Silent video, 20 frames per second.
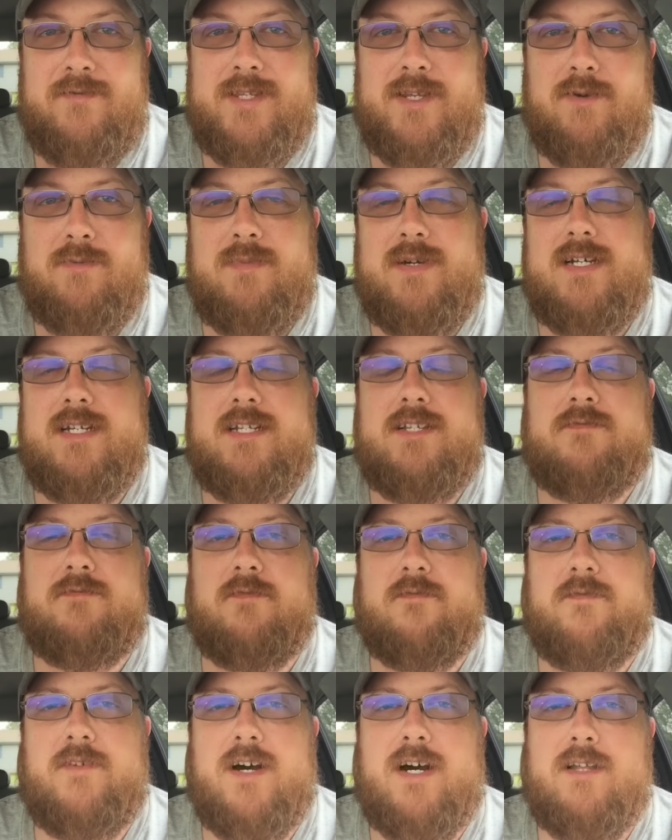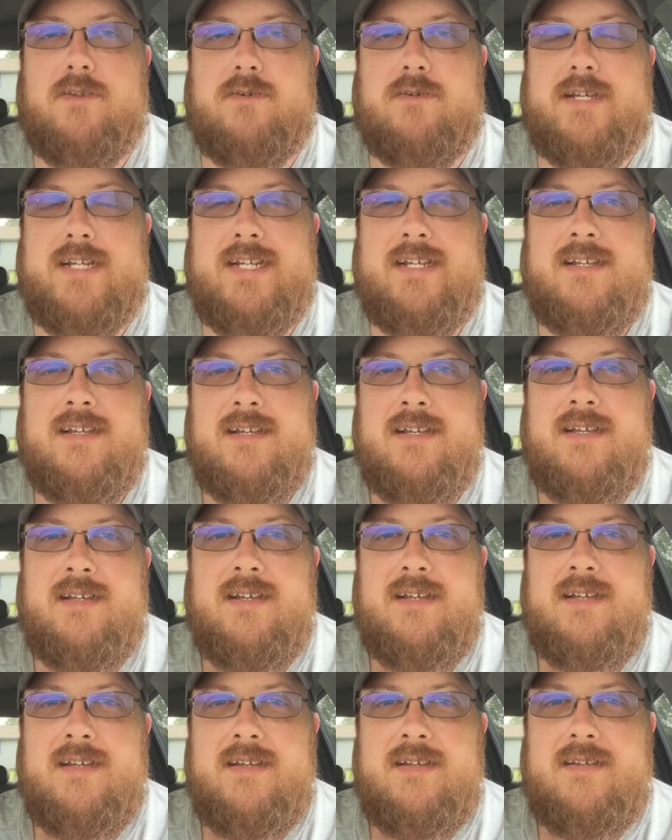so much for following
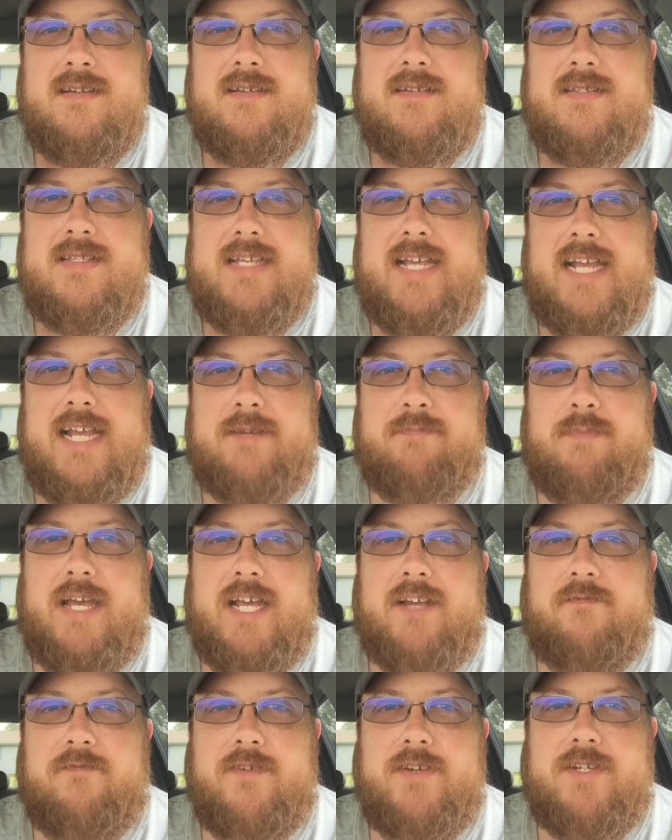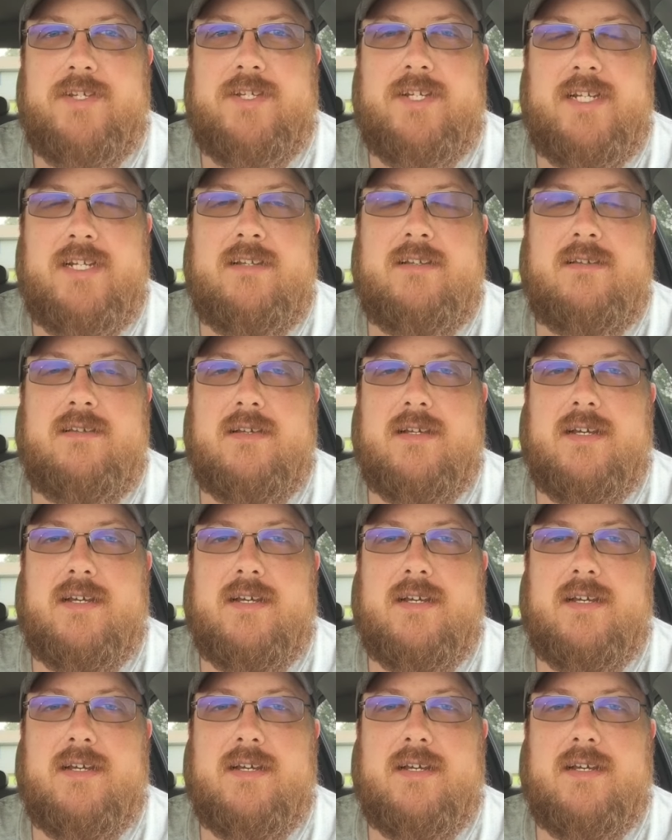Zach Mack Fishing.